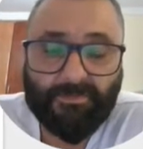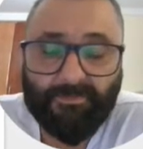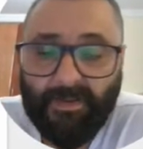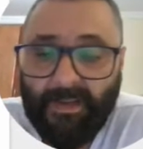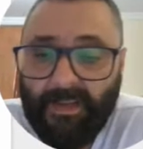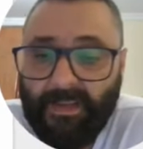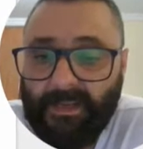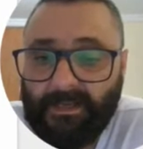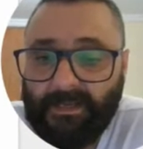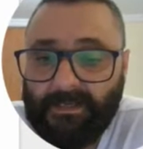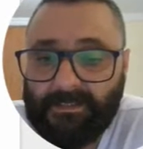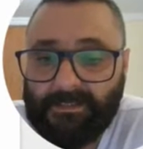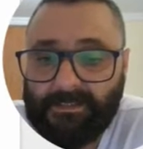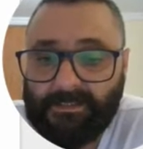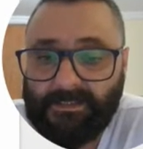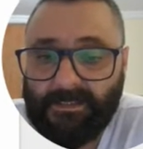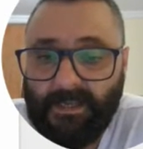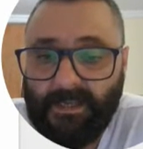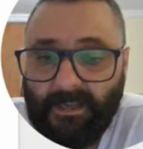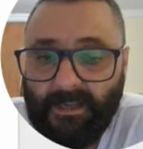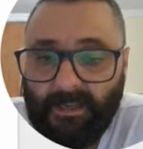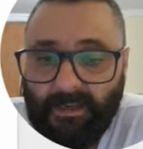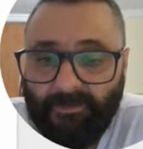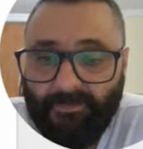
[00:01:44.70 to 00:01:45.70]
peaks,
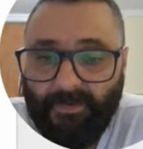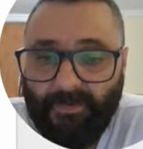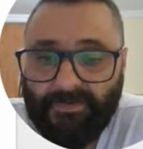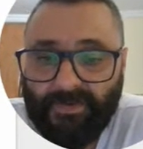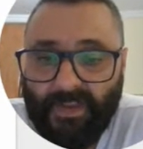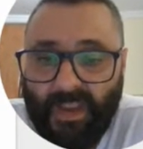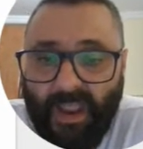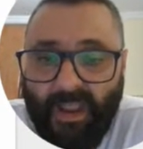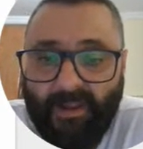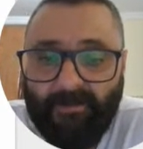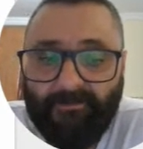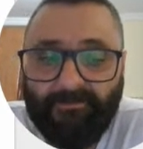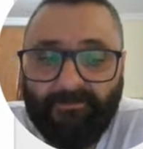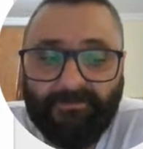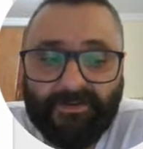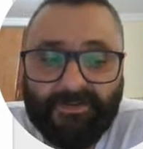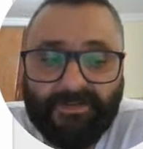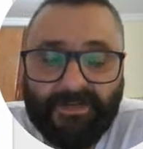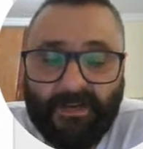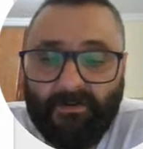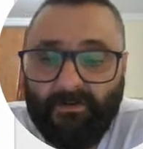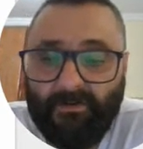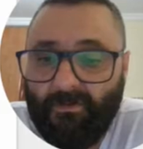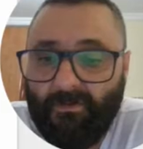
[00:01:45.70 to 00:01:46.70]
if you were to average
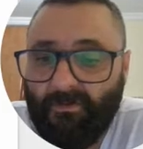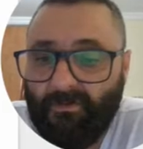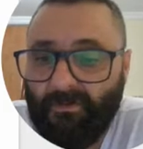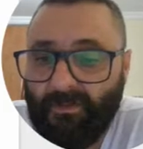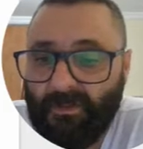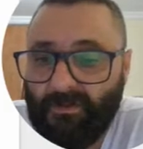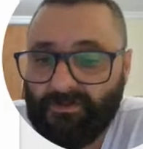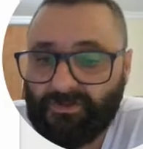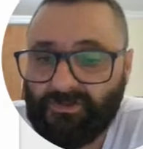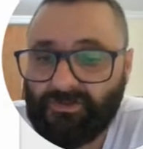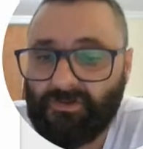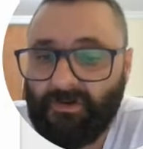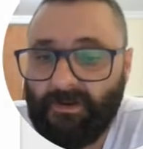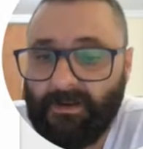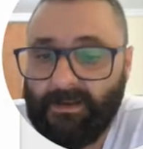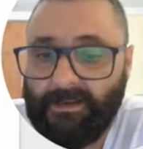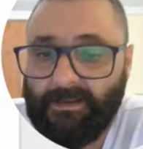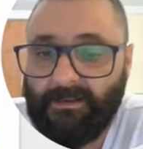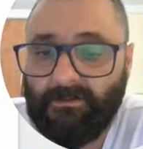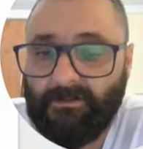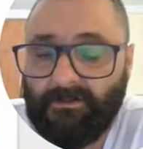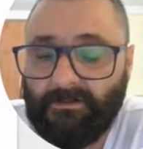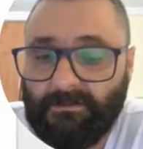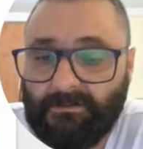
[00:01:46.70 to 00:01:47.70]
out all those
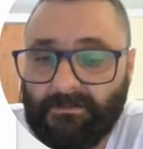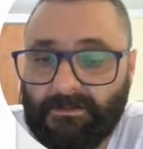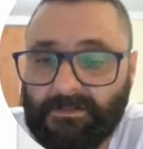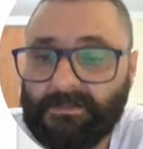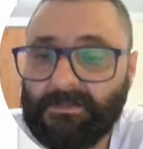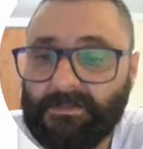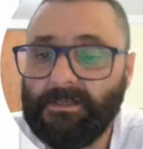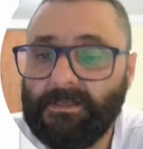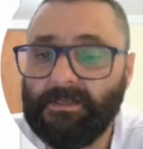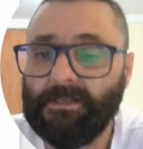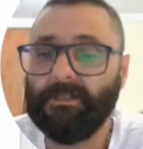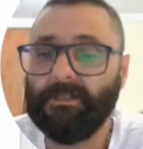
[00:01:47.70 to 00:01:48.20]
triangles,